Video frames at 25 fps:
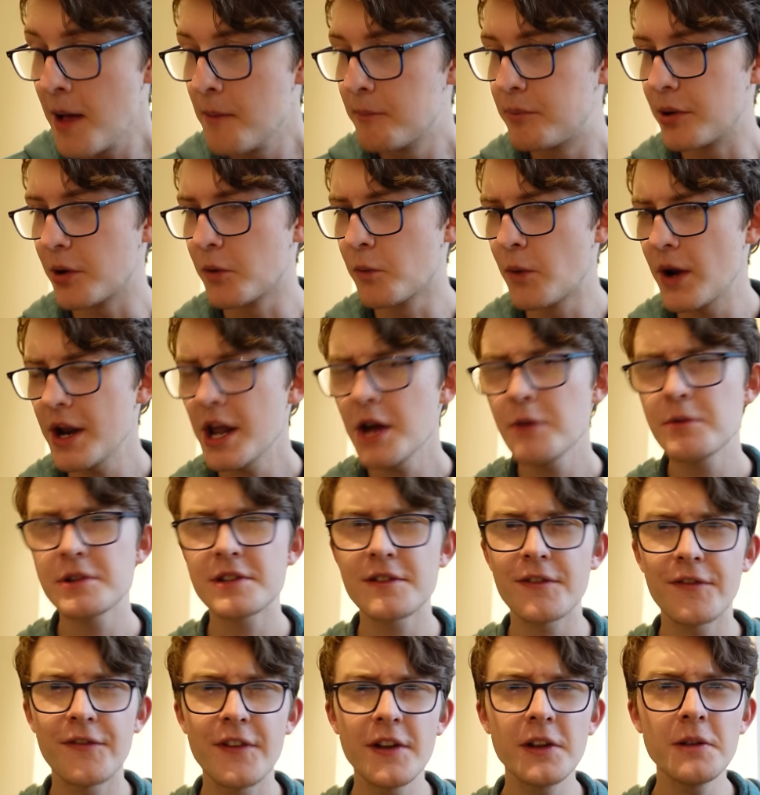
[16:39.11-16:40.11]
But when I
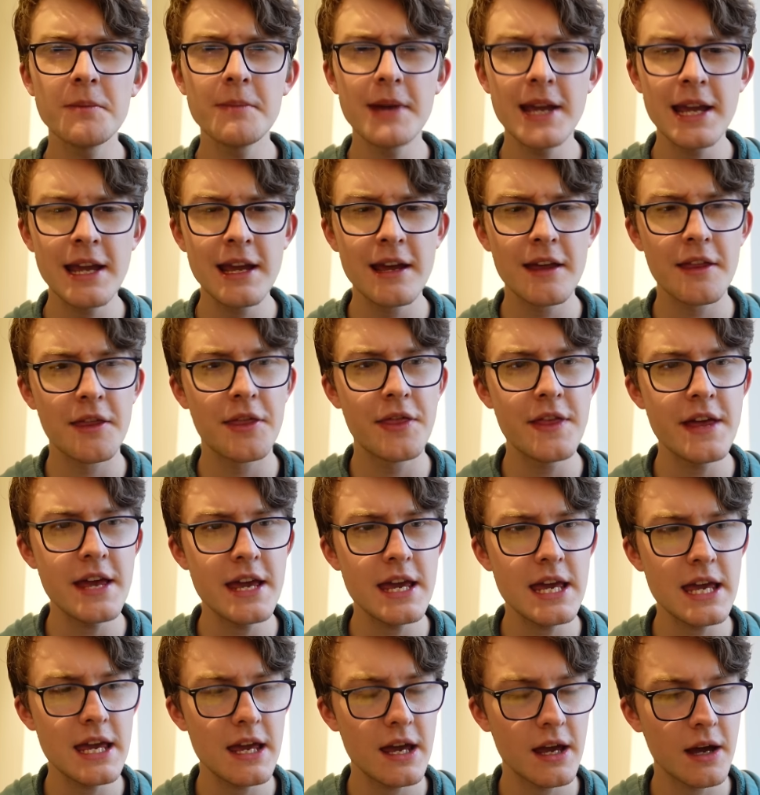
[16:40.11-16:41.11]
was filming
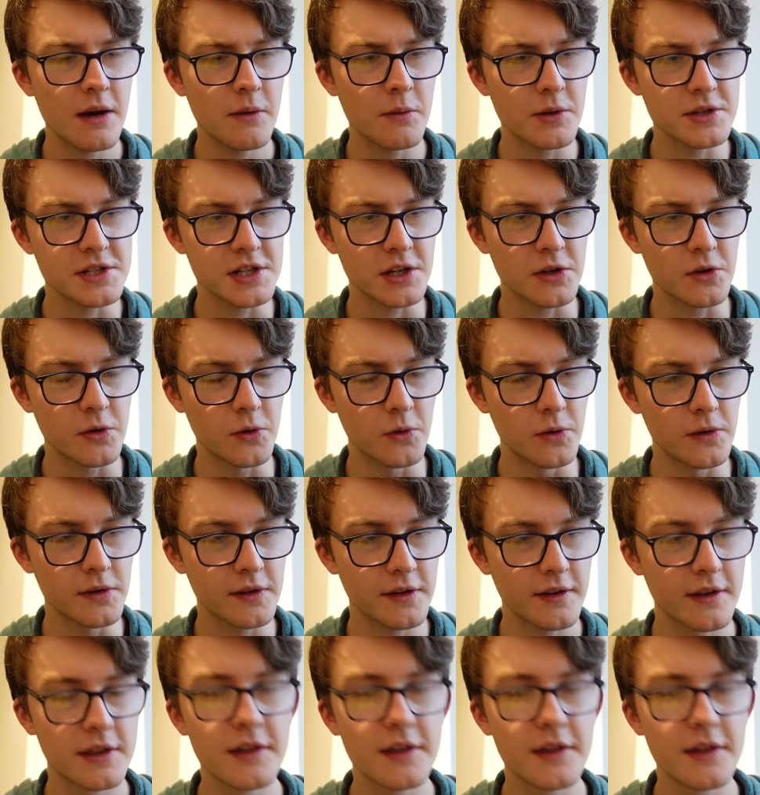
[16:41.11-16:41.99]
the, what's it called?